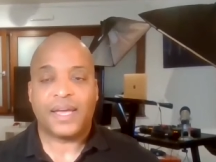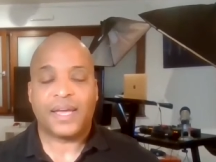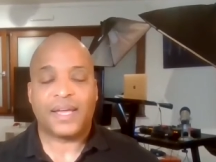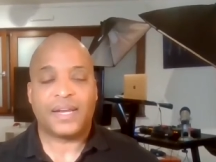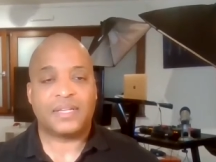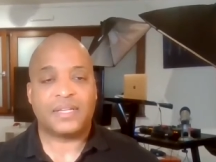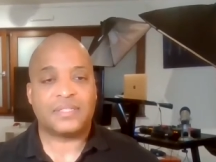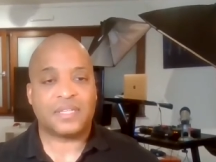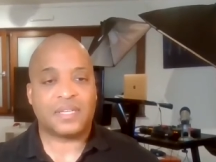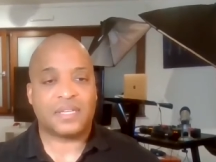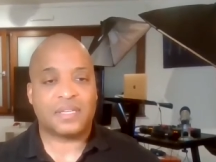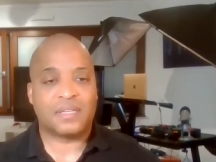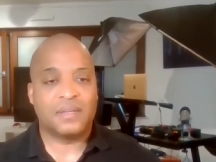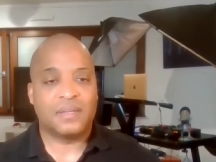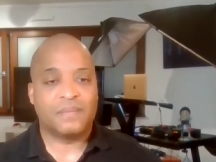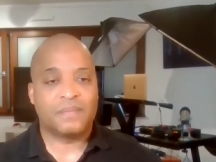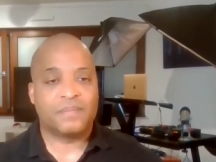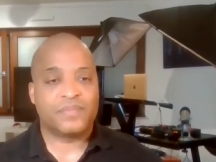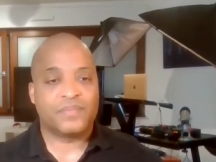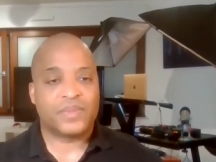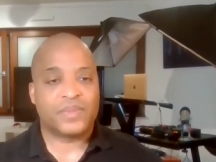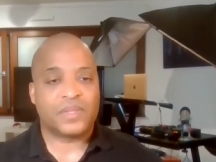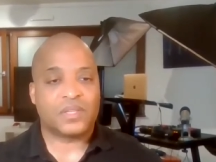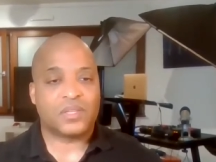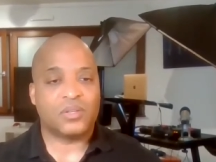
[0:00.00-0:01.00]
And mm-hmm. I say,
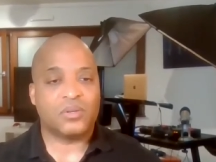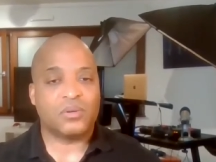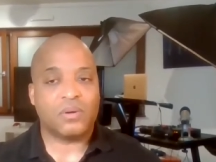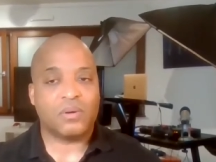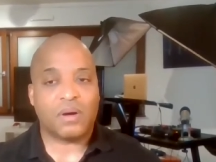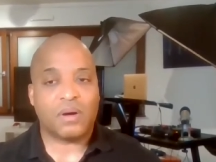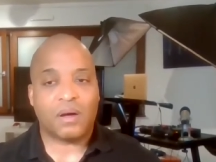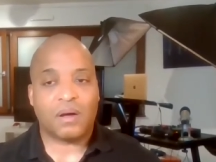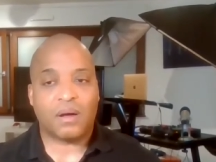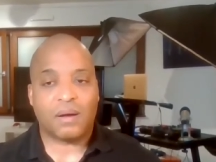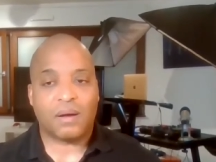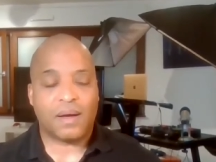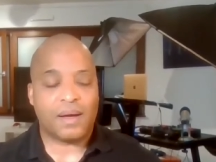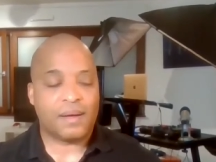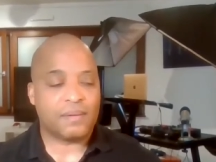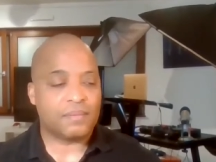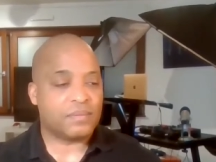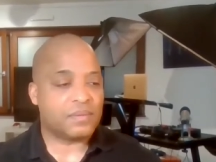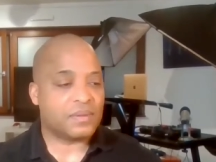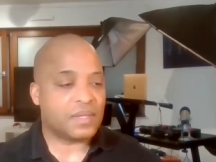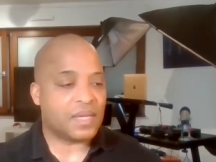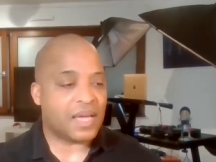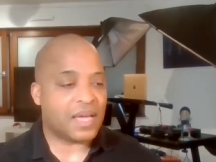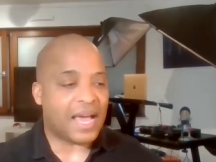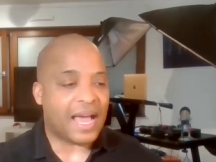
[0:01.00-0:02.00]
you all,
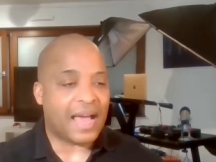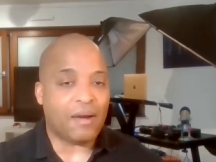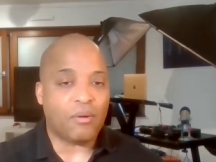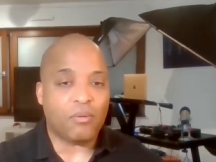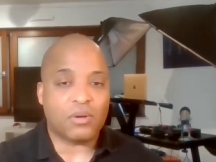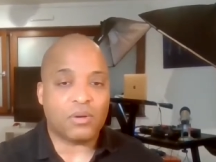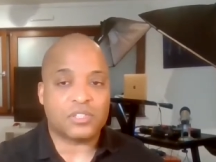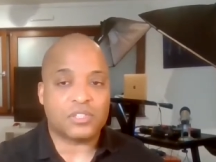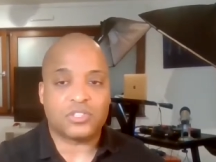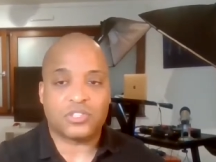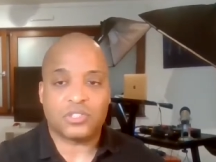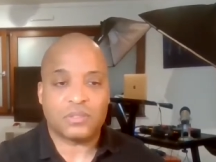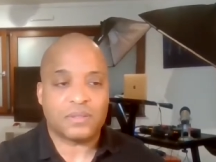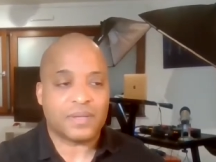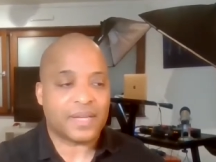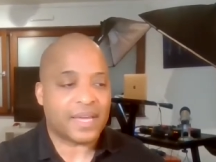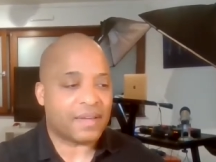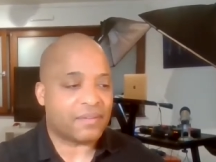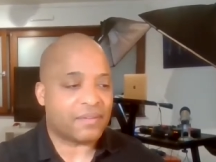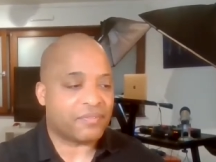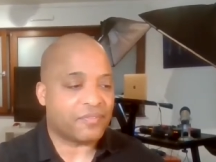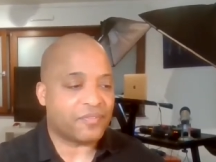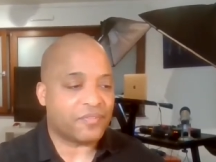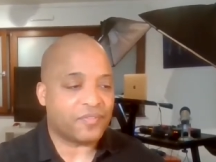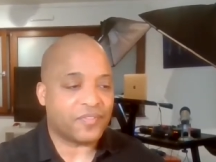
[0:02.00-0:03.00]
I want you to
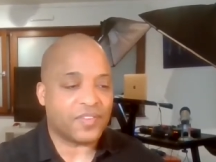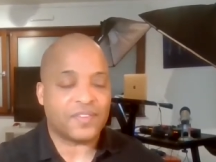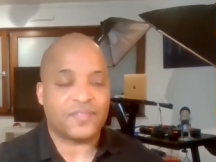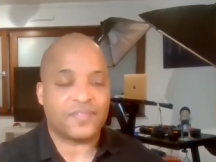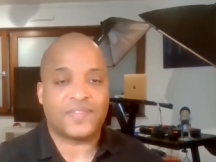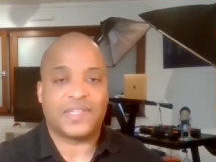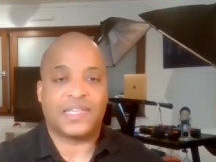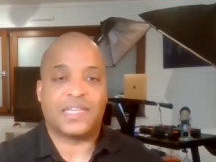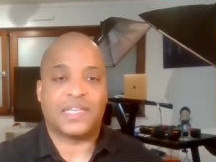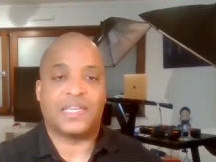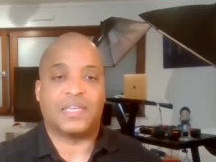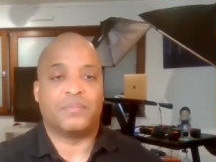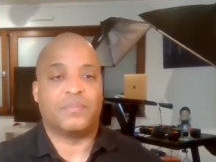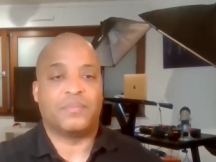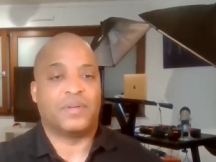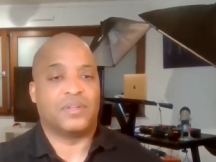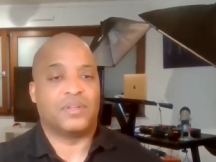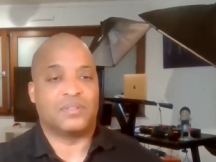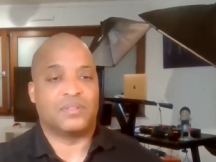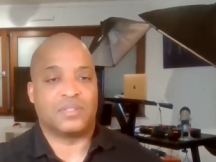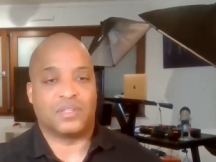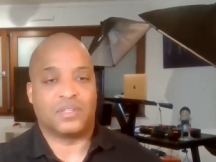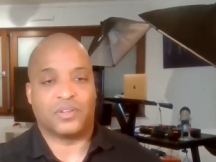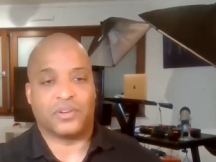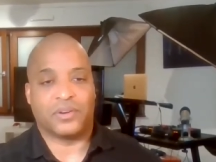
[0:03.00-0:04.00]
have 50
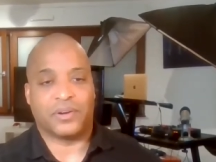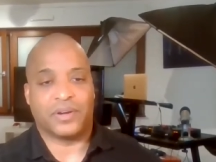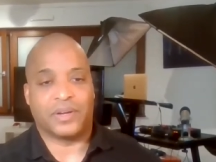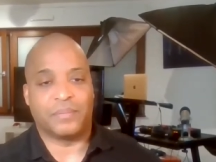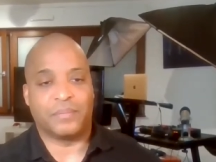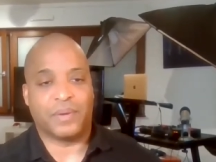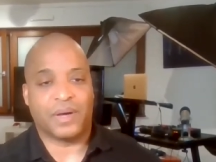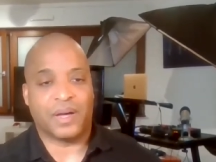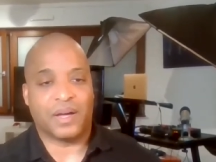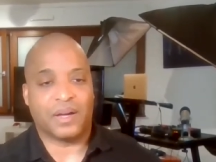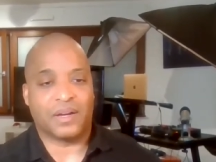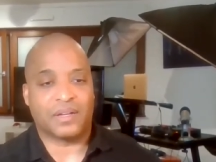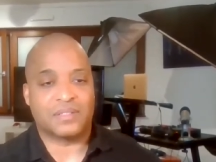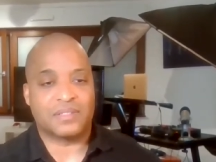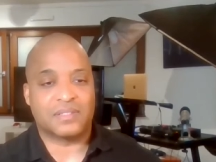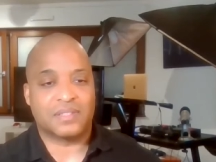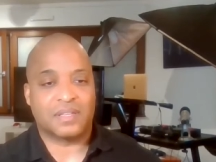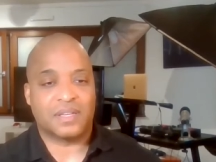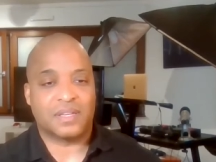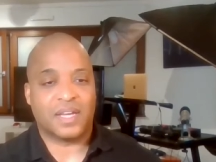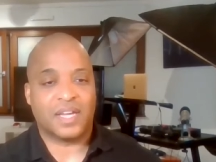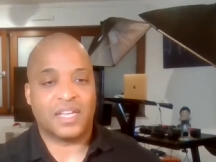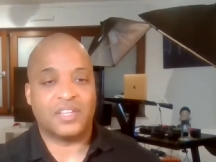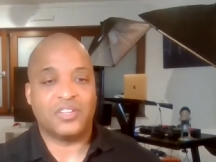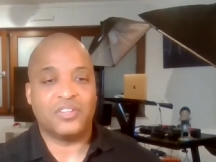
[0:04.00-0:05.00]
emails in your inbox
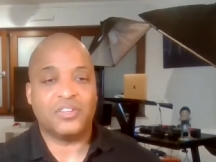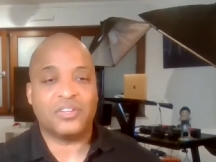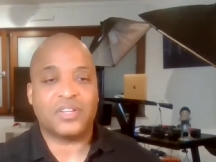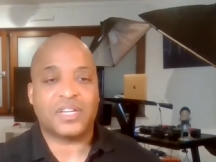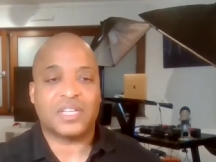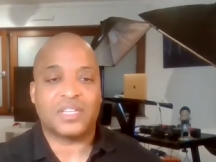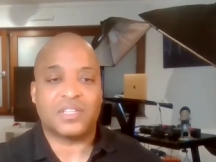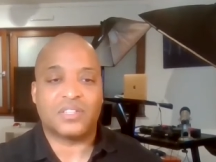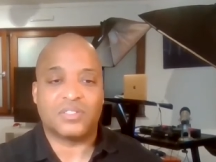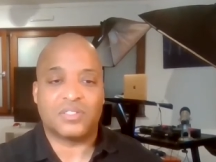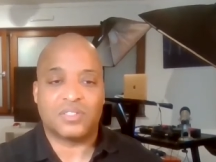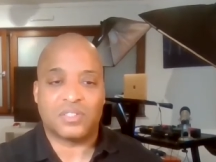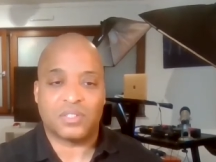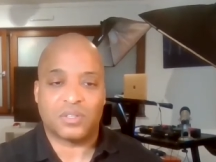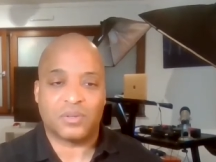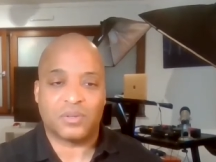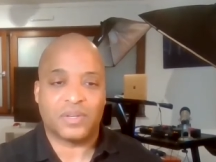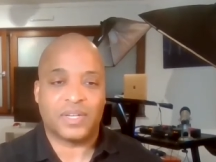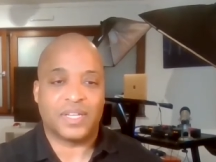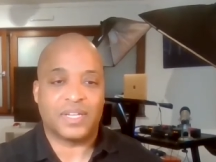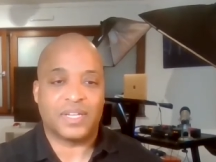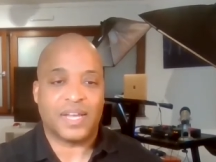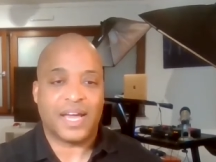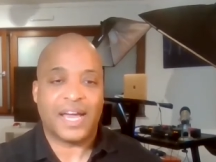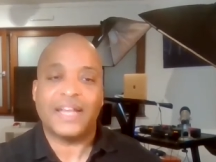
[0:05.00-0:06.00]
and you can
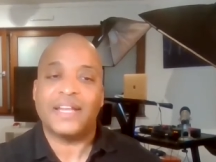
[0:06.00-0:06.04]
do it.